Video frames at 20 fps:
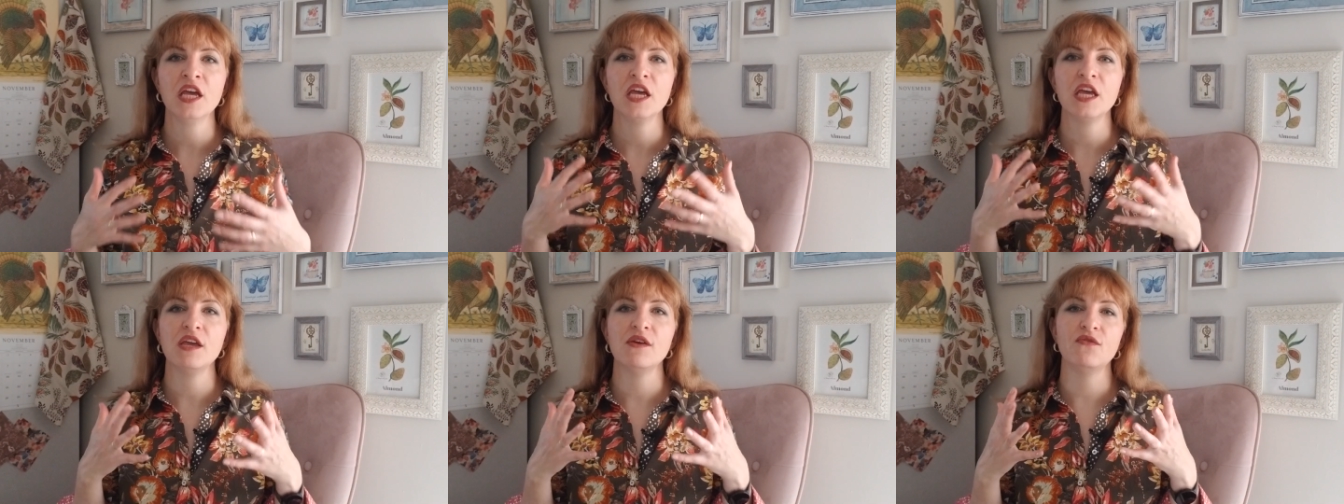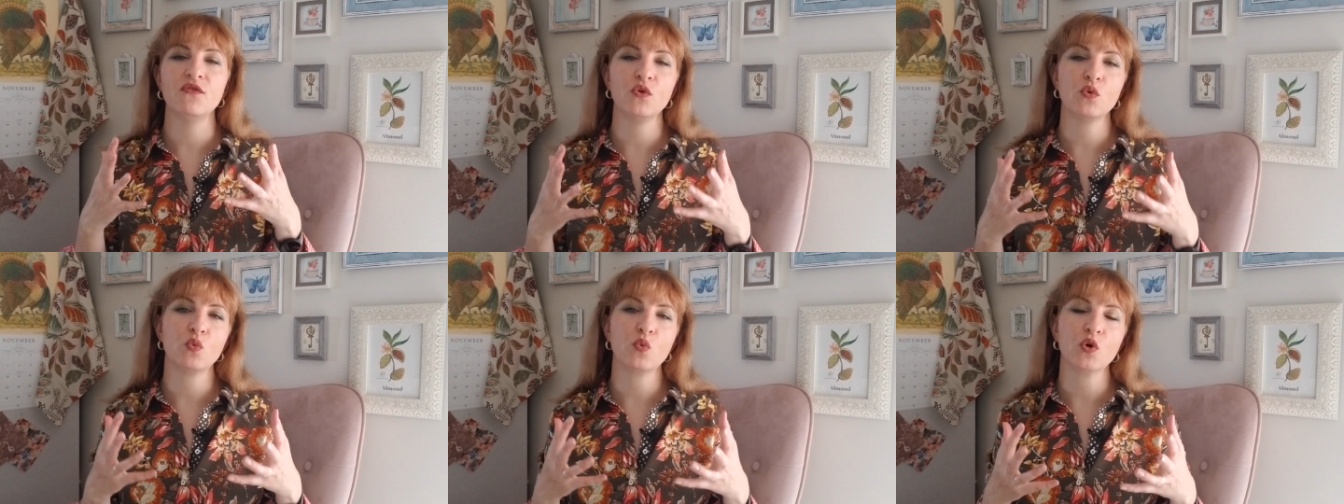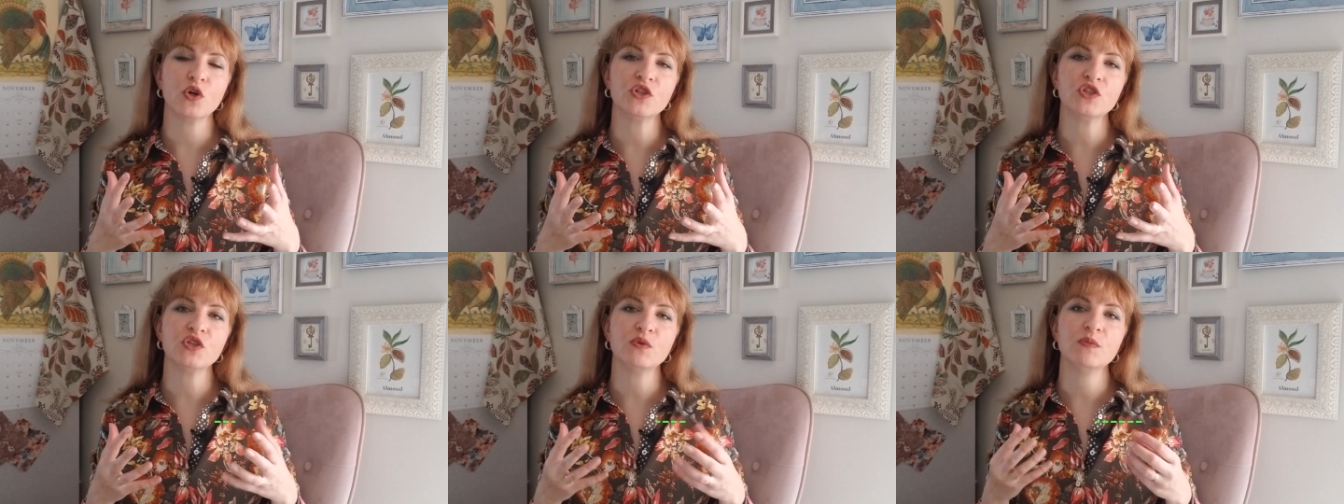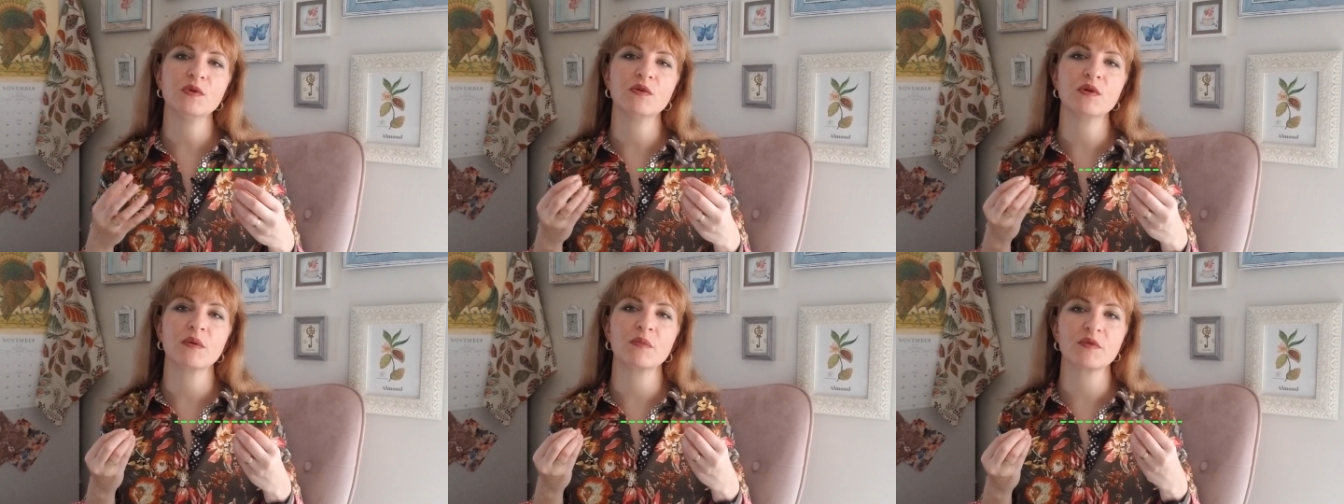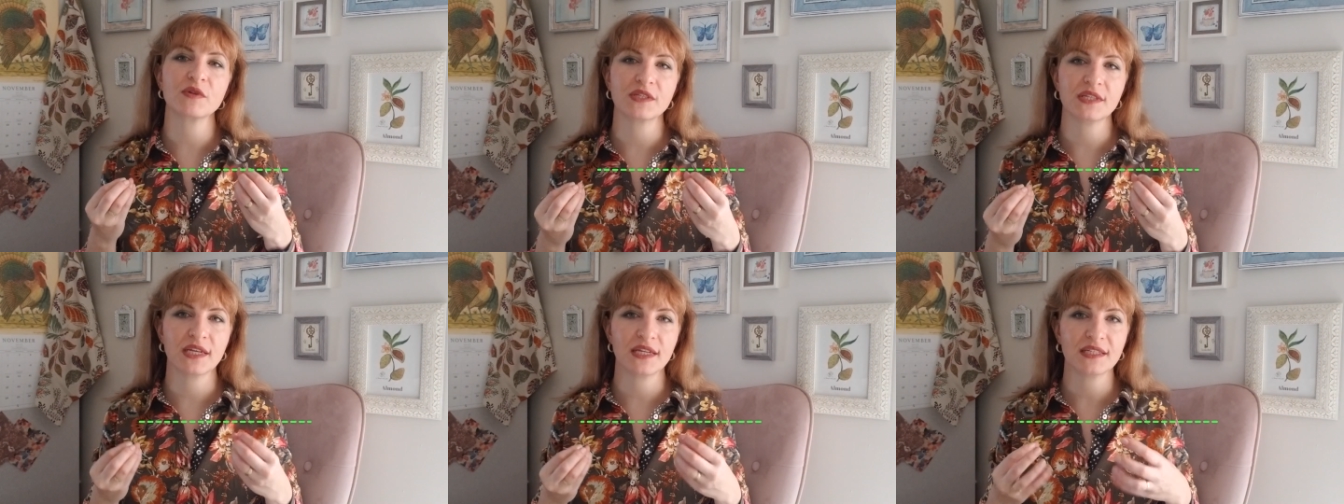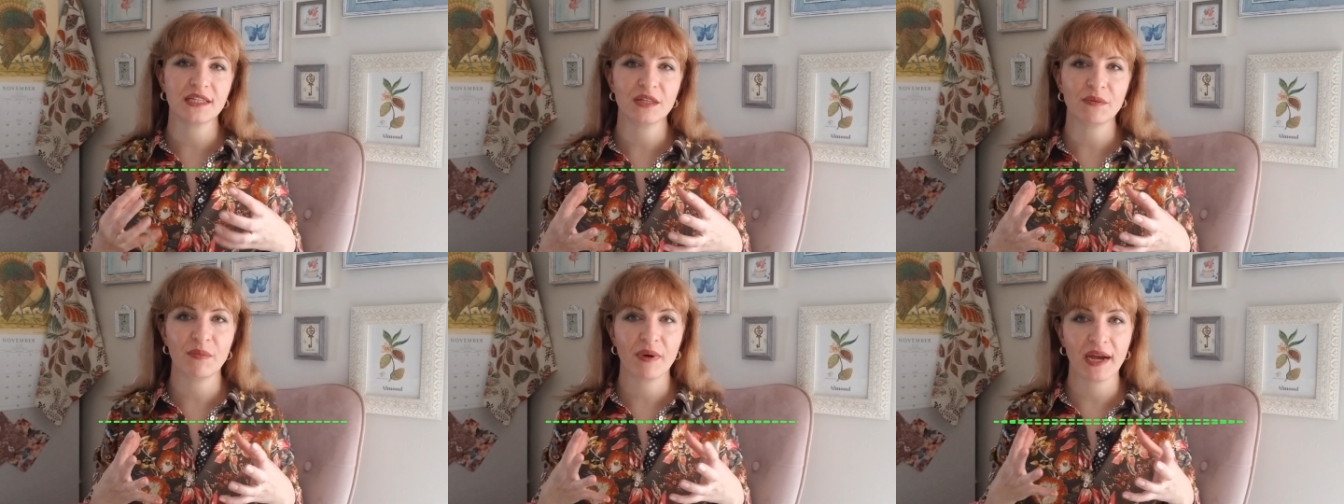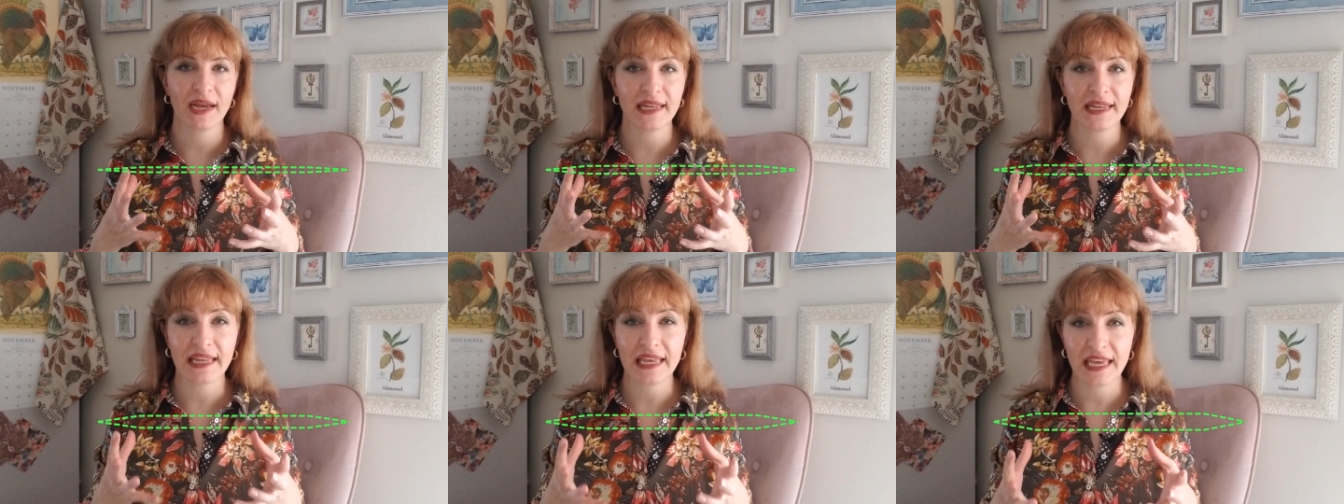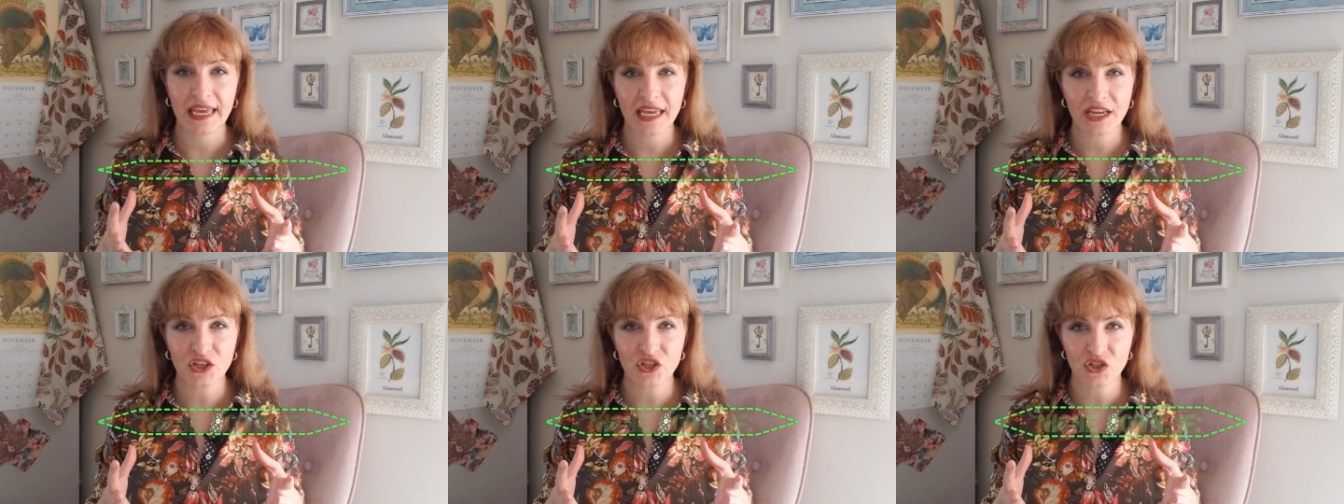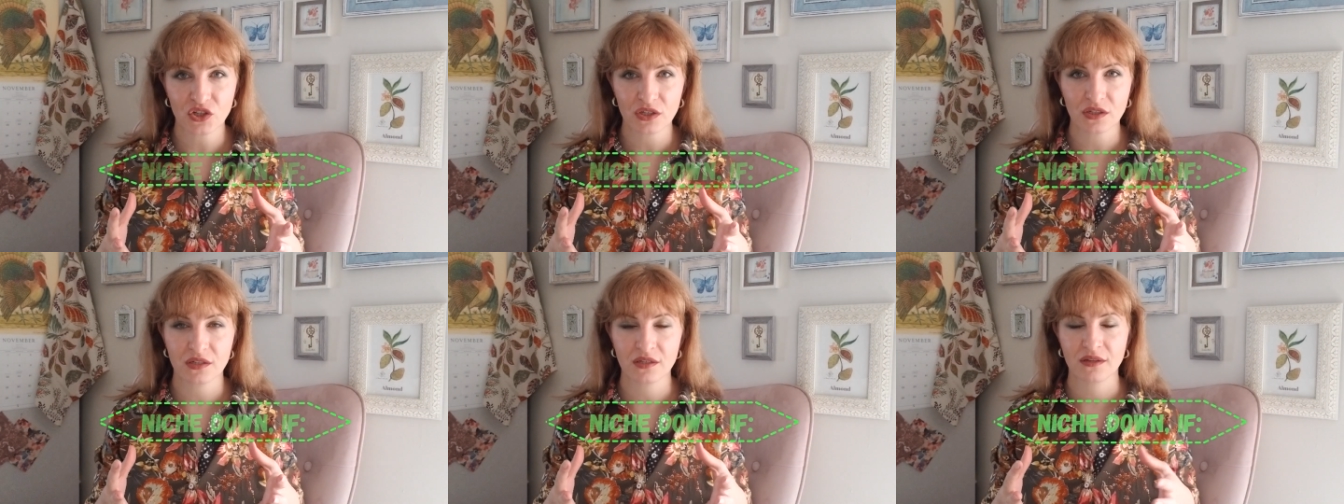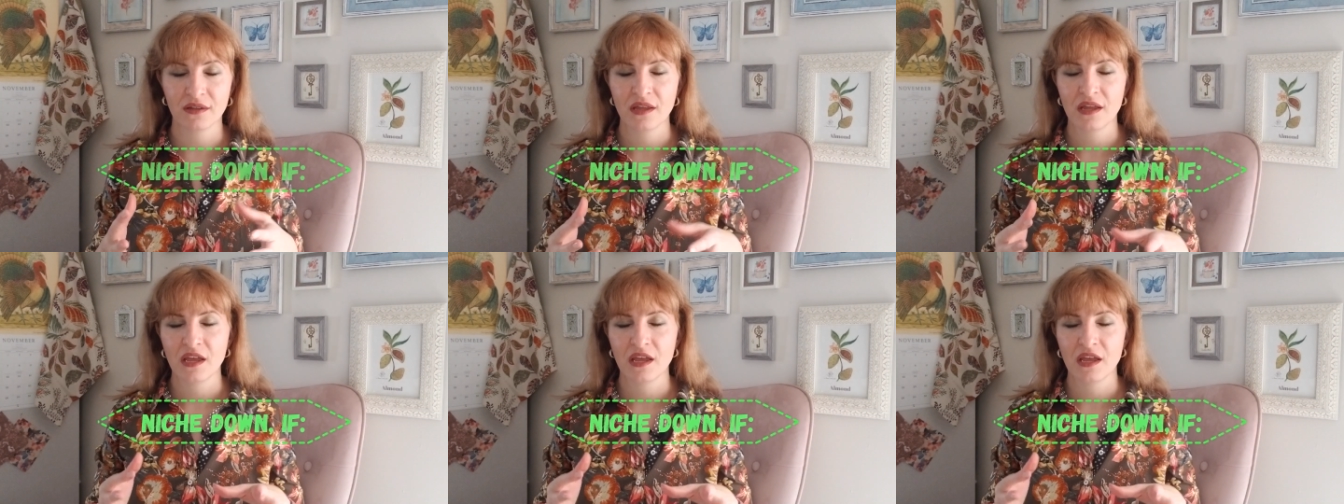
if you want to be represented by an agent.